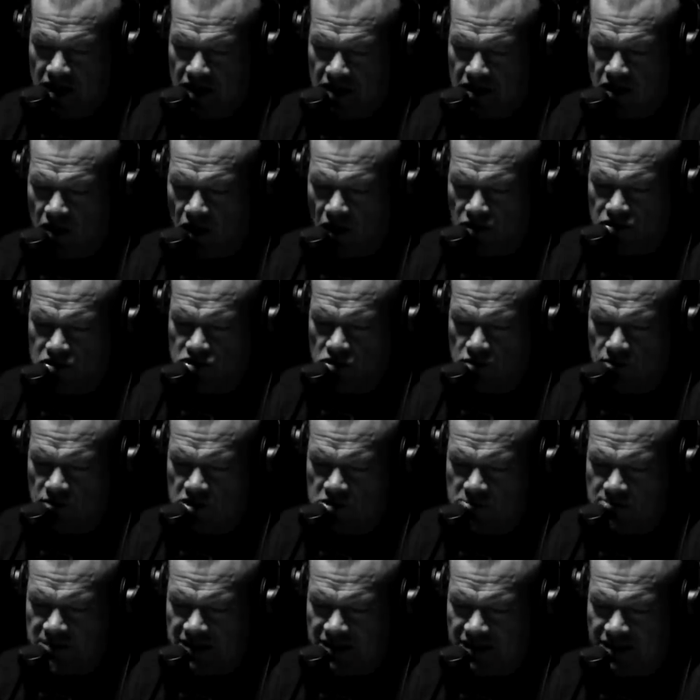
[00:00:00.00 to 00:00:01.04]
He also
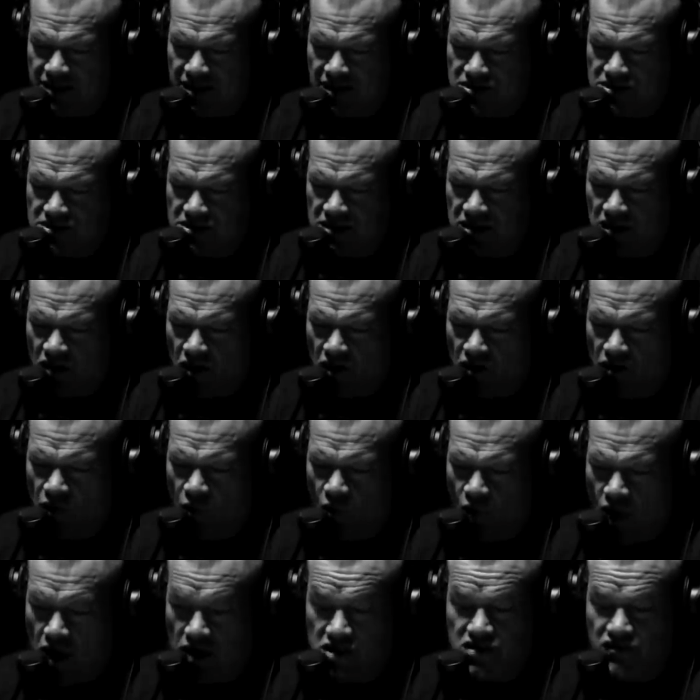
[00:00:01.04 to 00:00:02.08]
must be constantly on the
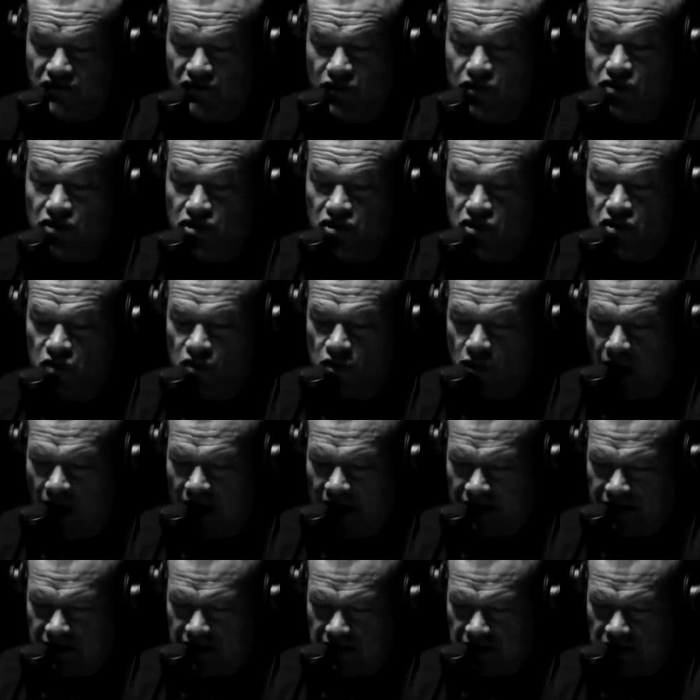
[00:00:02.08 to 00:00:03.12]
watch for new
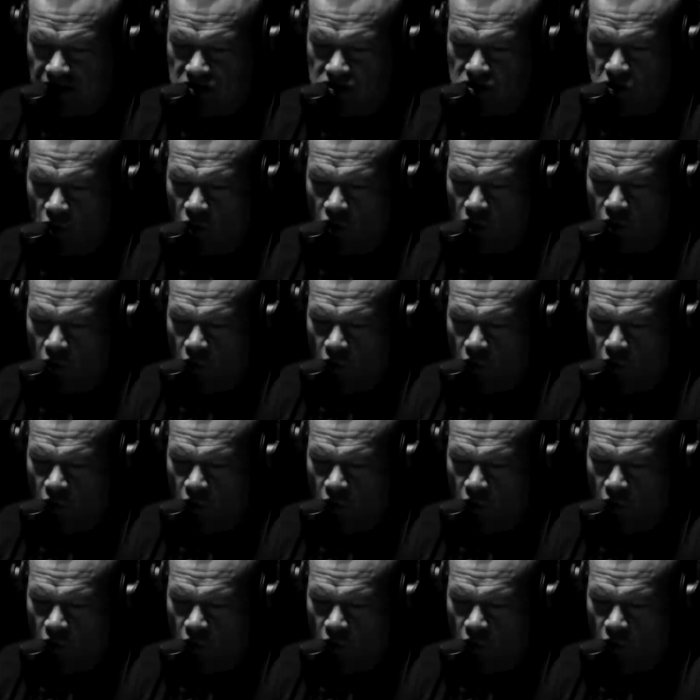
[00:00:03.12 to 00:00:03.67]
ideas or